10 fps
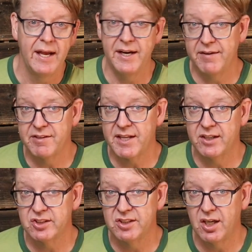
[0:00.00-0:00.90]
and have
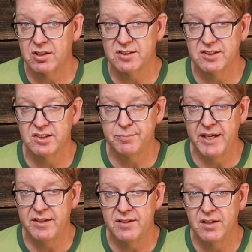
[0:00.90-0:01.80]
$1,000 to
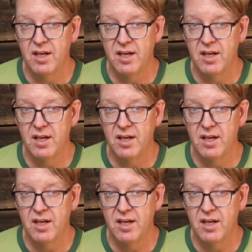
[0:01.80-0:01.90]
spend,